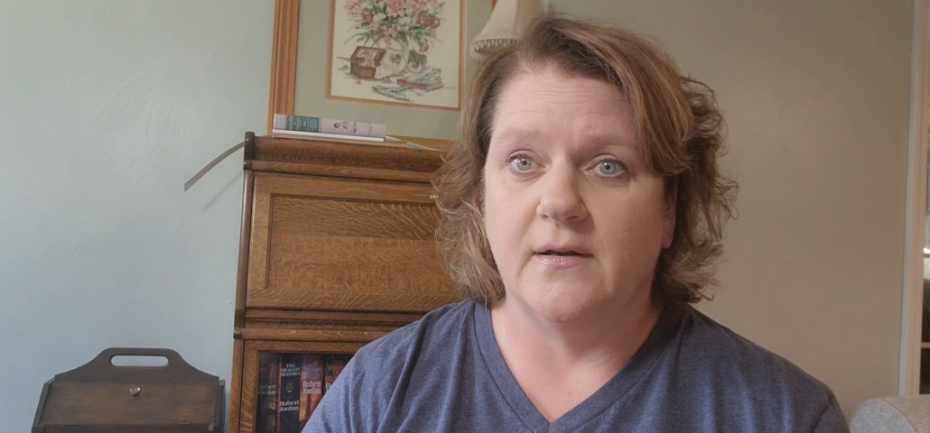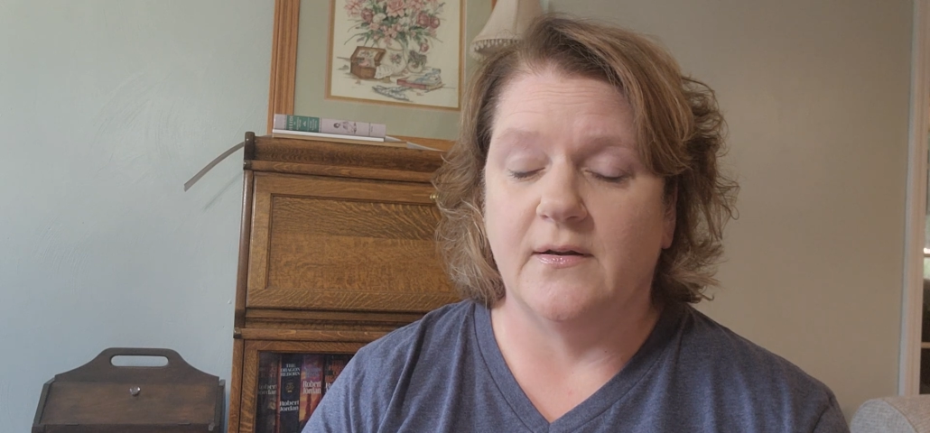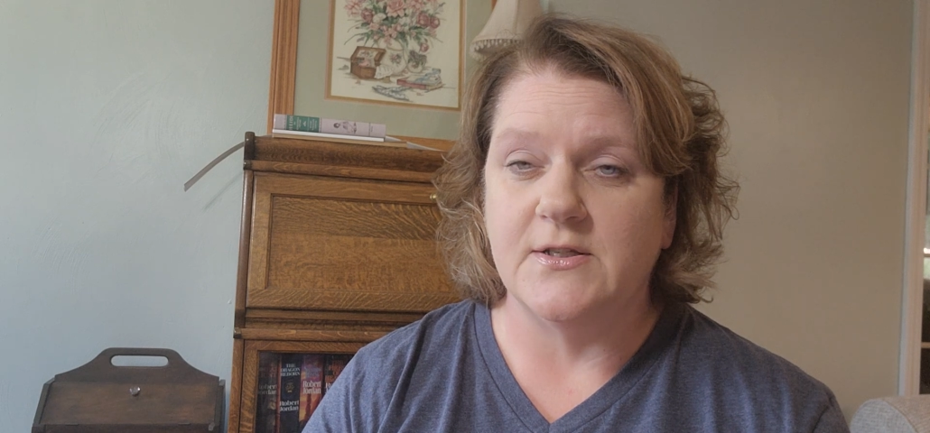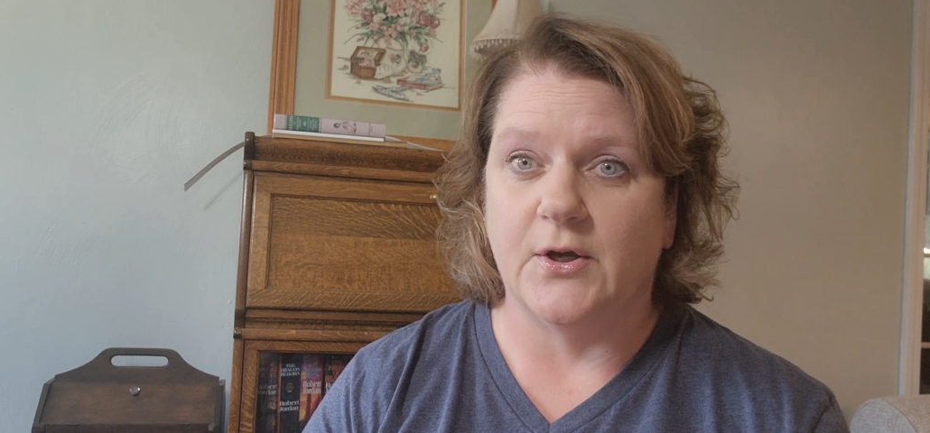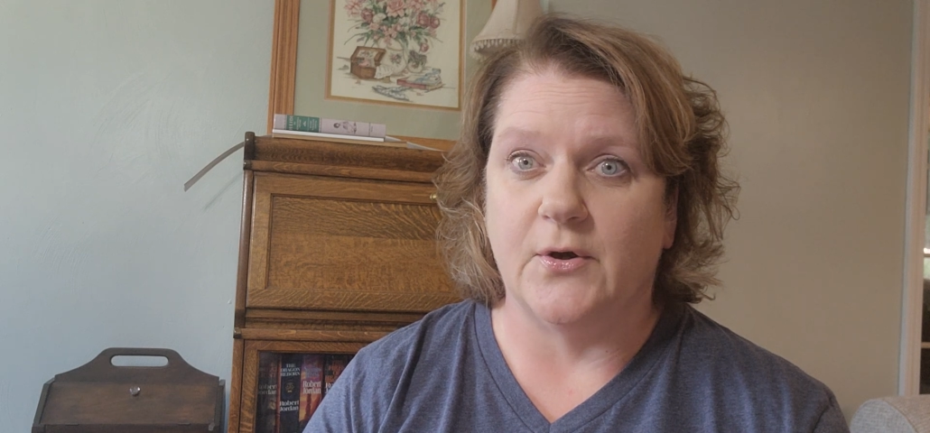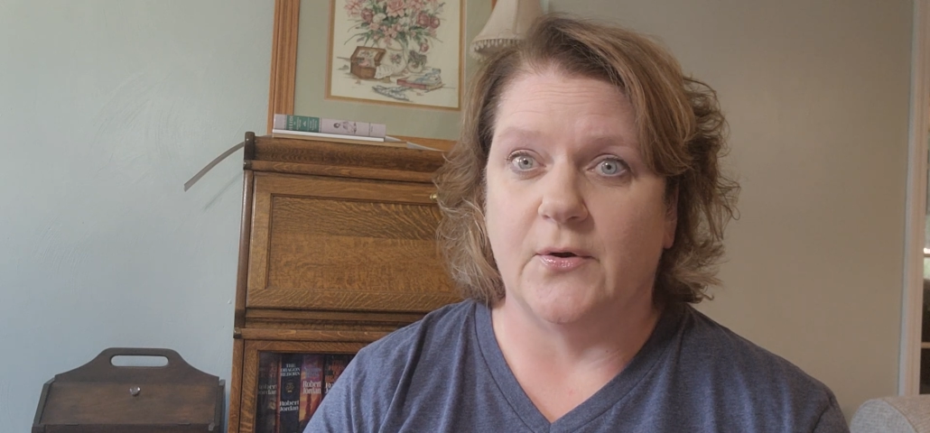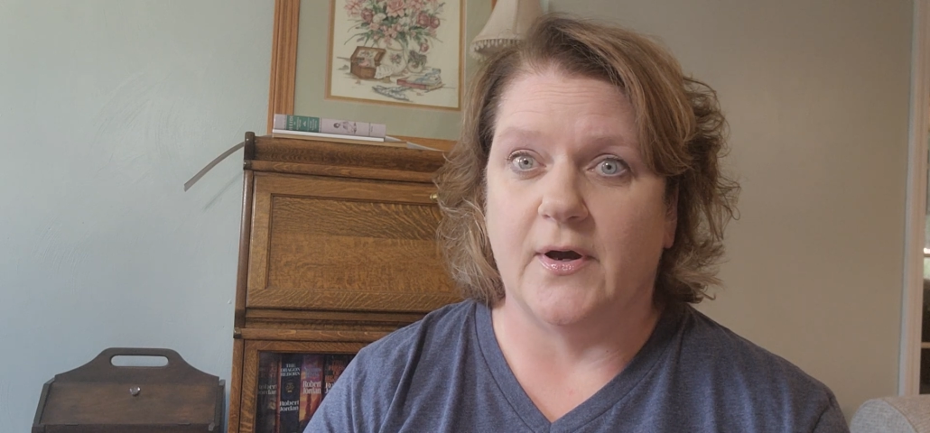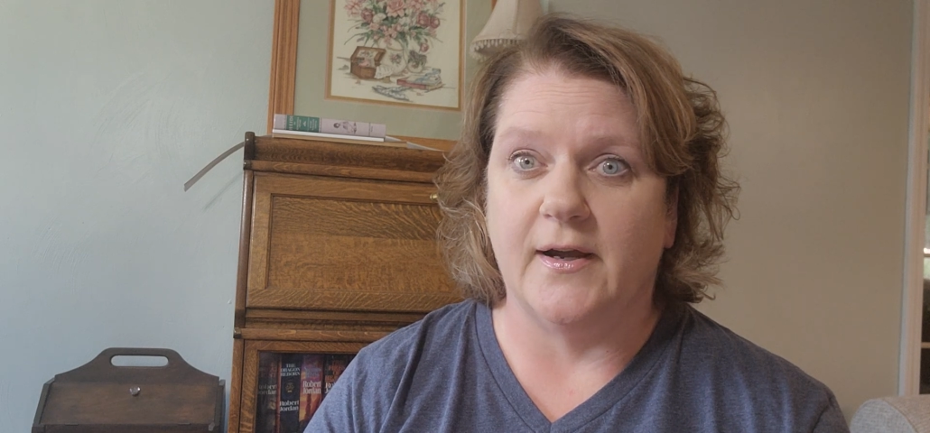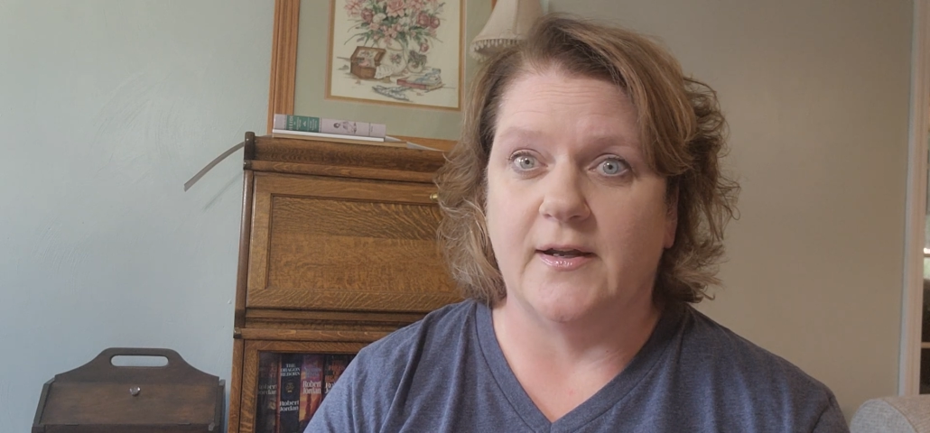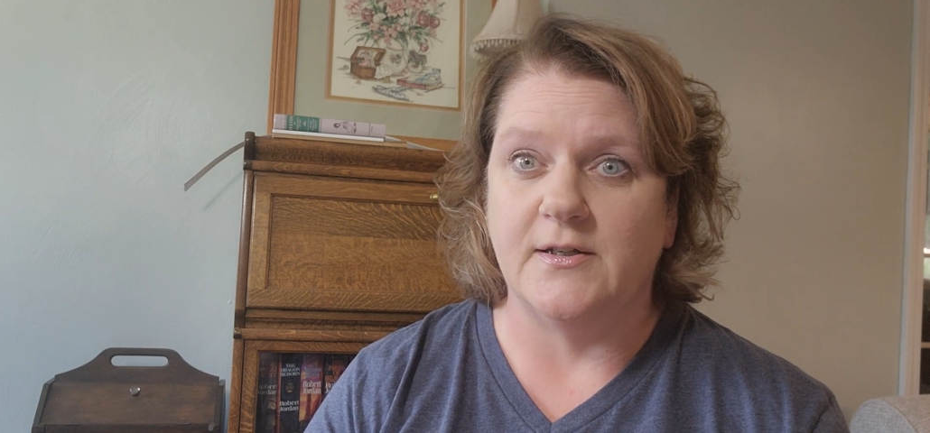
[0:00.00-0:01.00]
so
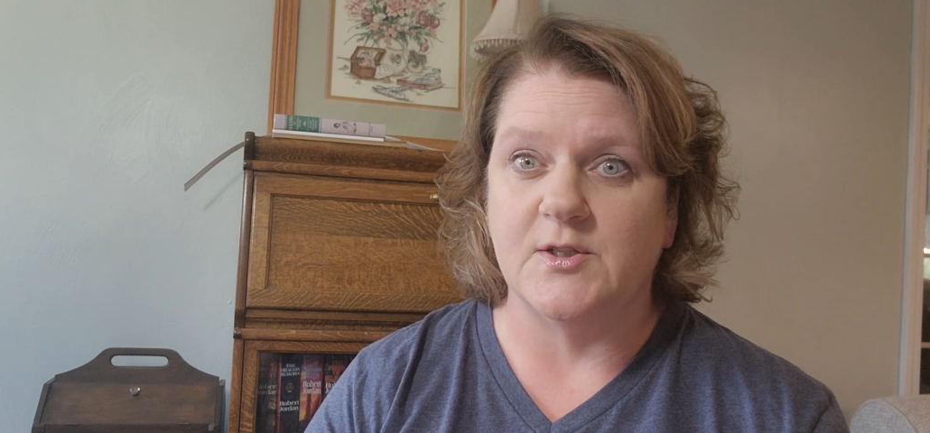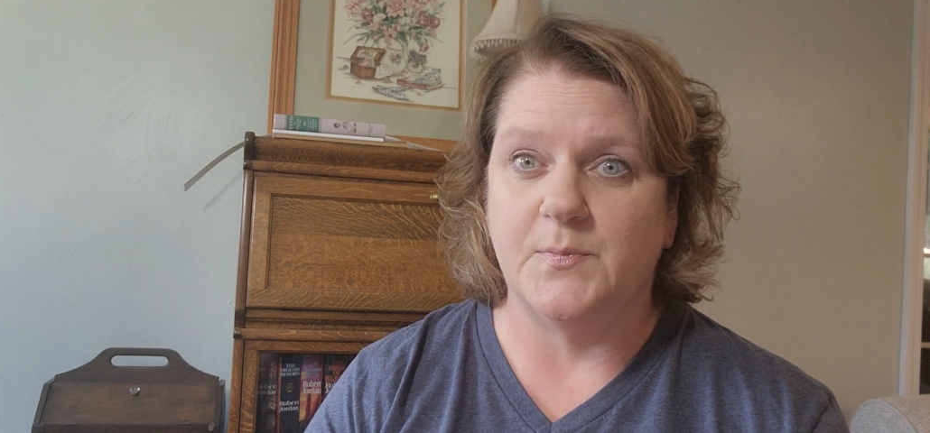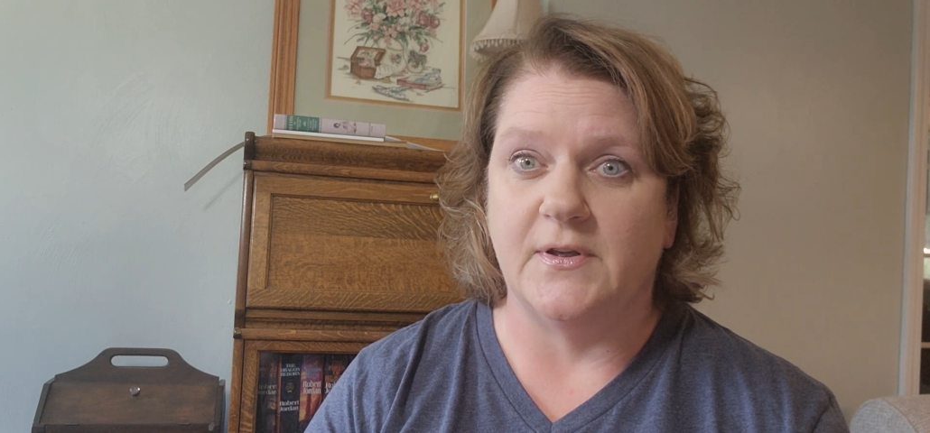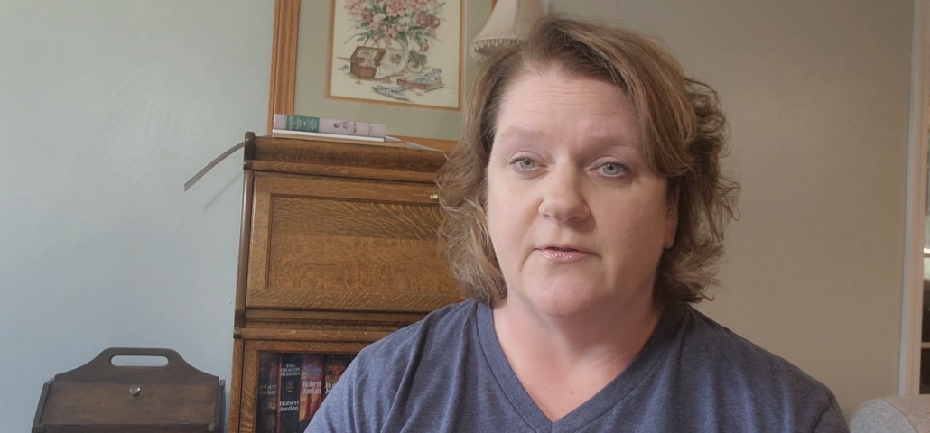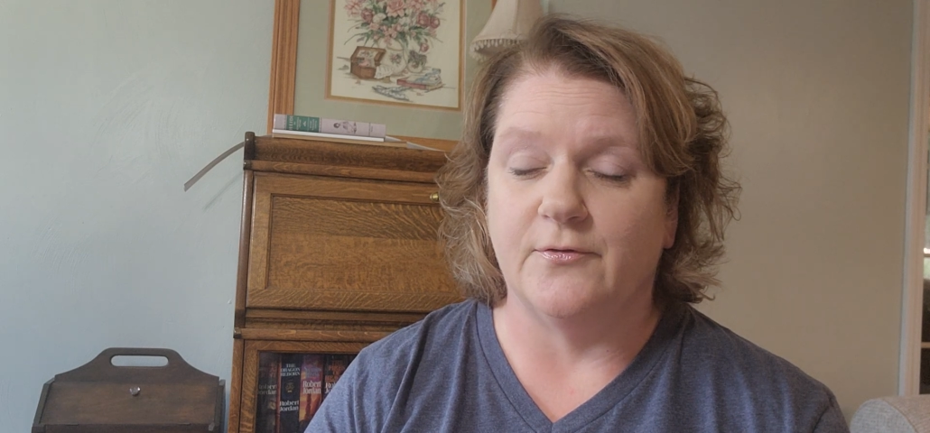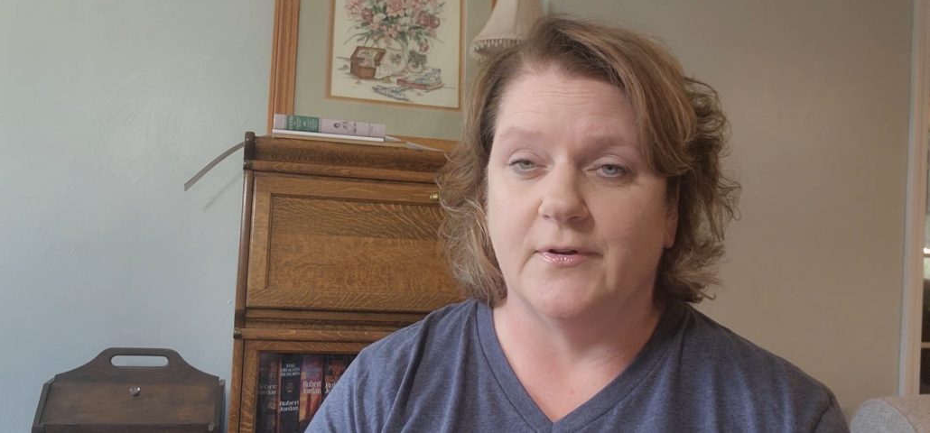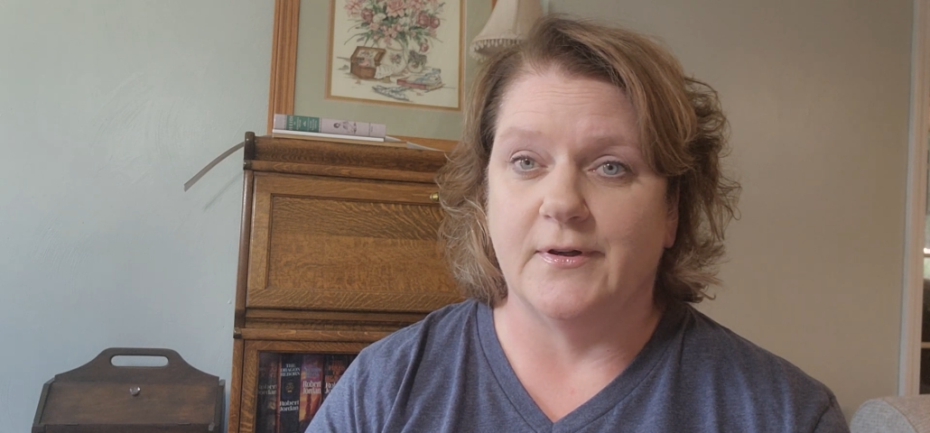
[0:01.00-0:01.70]
I could just be full